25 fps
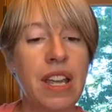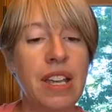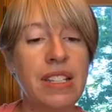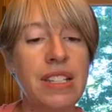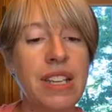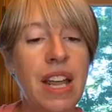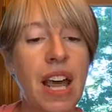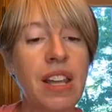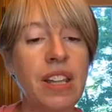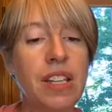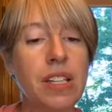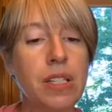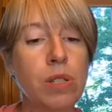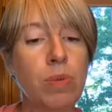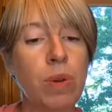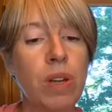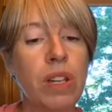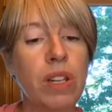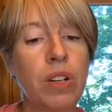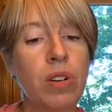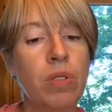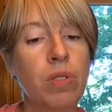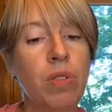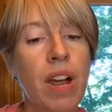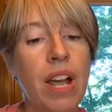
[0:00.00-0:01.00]
Dallas
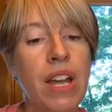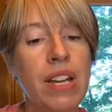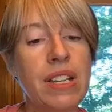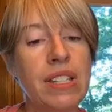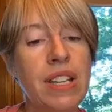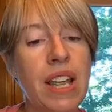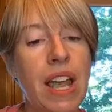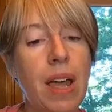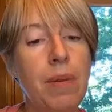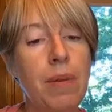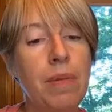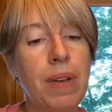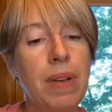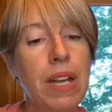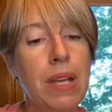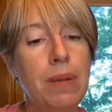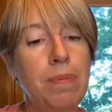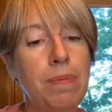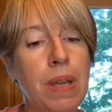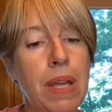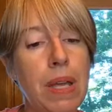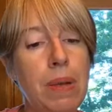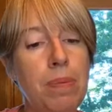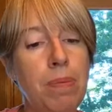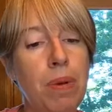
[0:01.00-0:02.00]
Willard writes, "How many
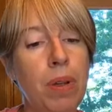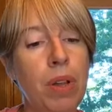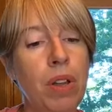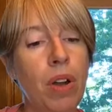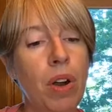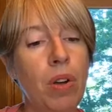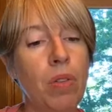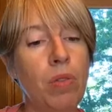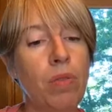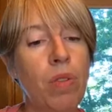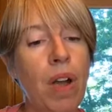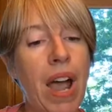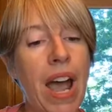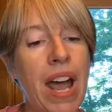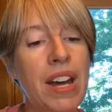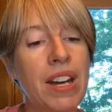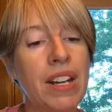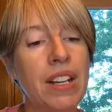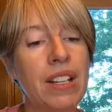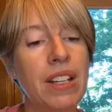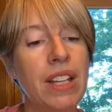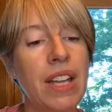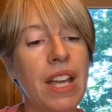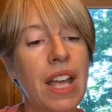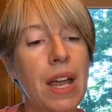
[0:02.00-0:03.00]
people are
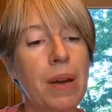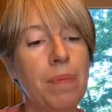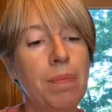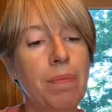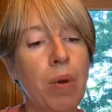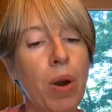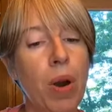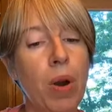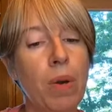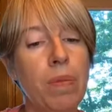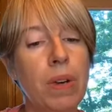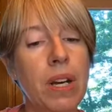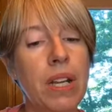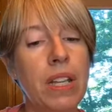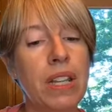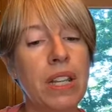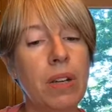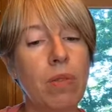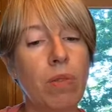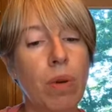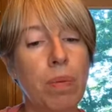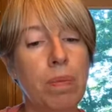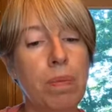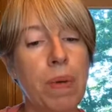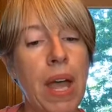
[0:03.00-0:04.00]
radically and
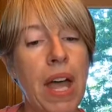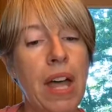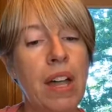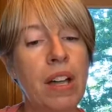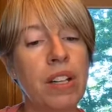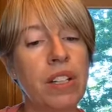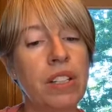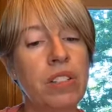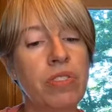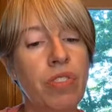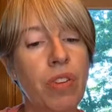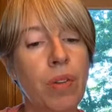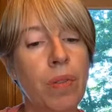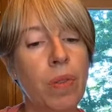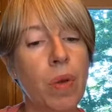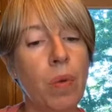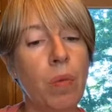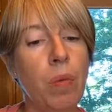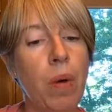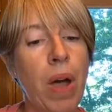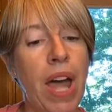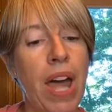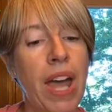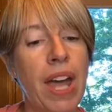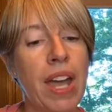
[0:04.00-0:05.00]
permanently repelled from the
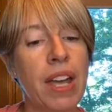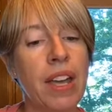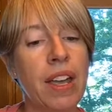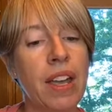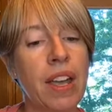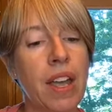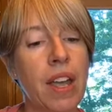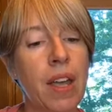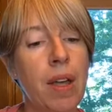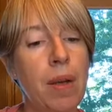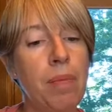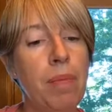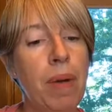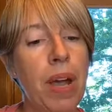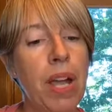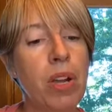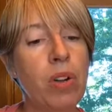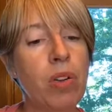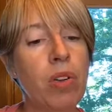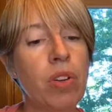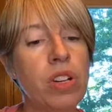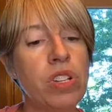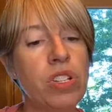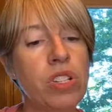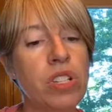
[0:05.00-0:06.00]
way by
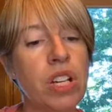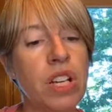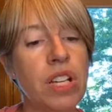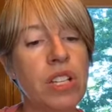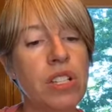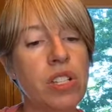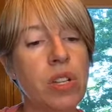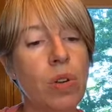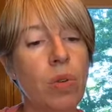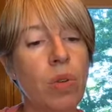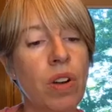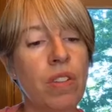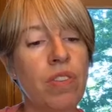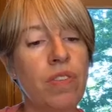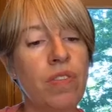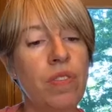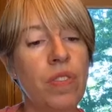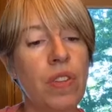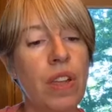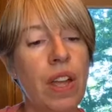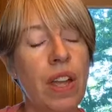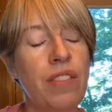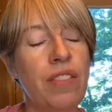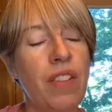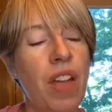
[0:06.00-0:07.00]
Christians who are
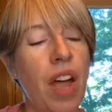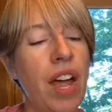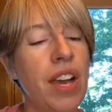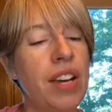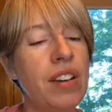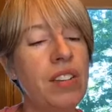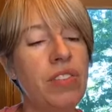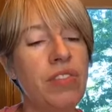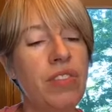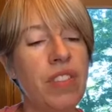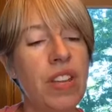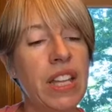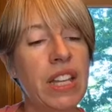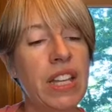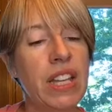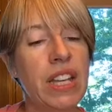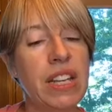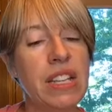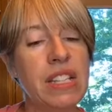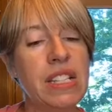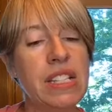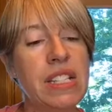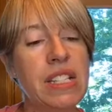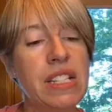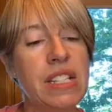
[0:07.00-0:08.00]

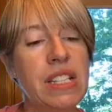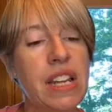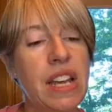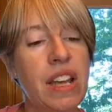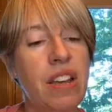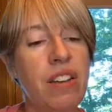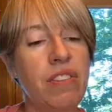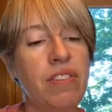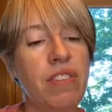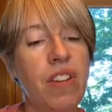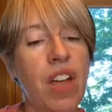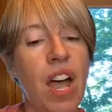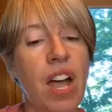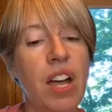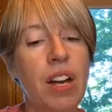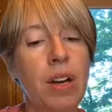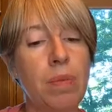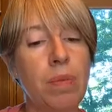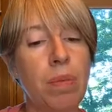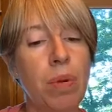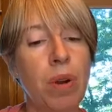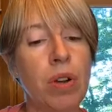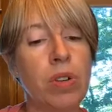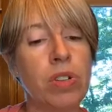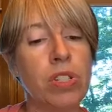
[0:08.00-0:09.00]
unfeeling, stiff,
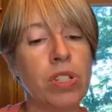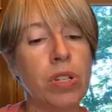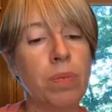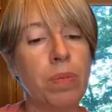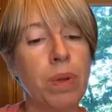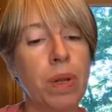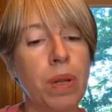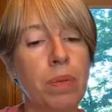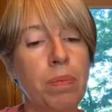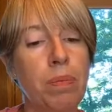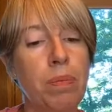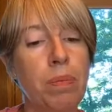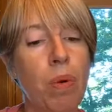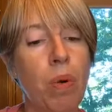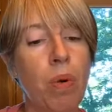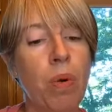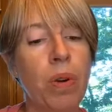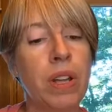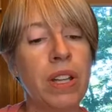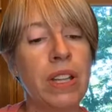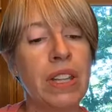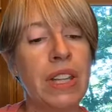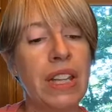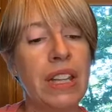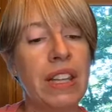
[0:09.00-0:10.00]
unapproachable,
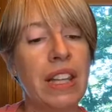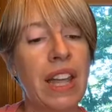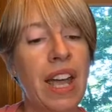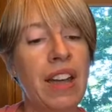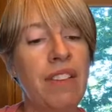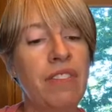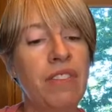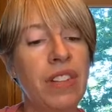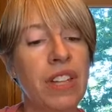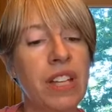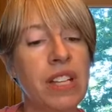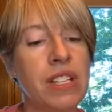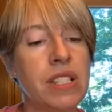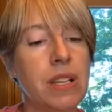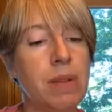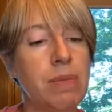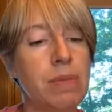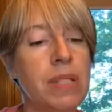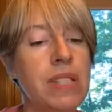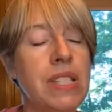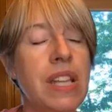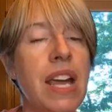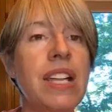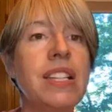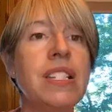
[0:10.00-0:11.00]
boringly lifeless,
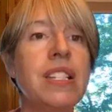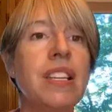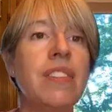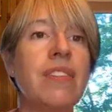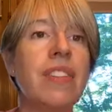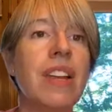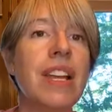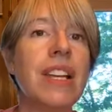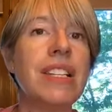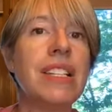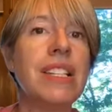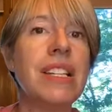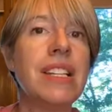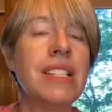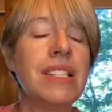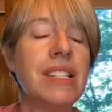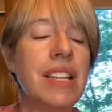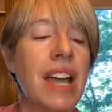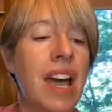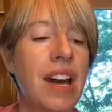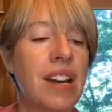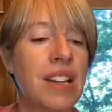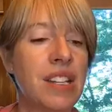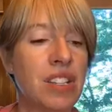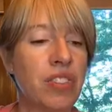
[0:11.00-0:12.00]
obsessive, and
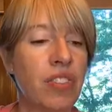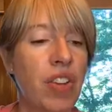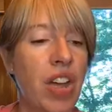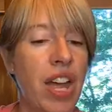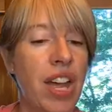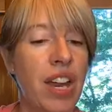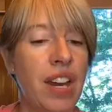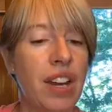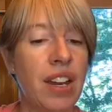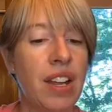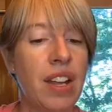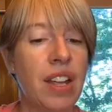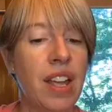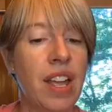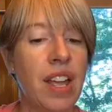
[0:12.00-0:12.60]
dissatisfied?